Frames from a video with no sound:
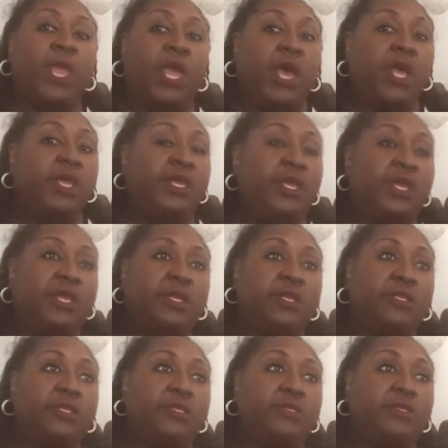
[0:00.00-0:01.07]

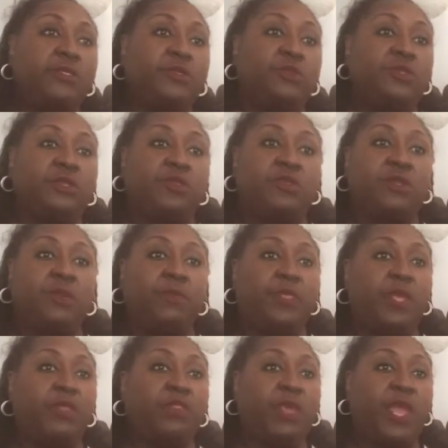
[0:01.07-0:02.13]
again, this is
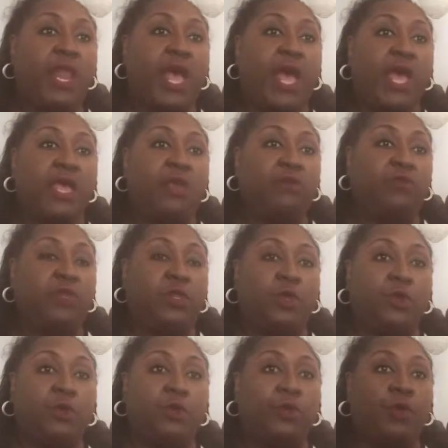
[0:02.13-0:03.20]
something that I have
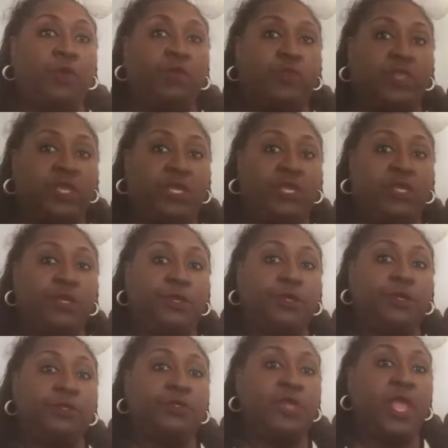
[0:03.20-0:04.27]
learned over the
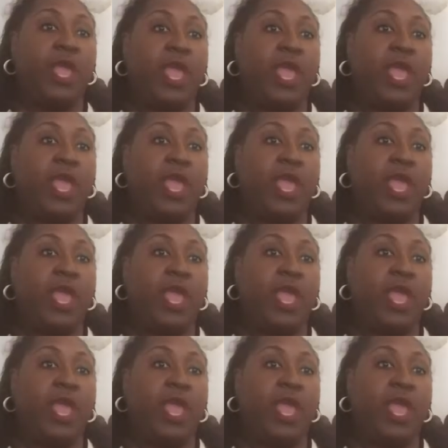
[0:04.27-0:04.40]
years,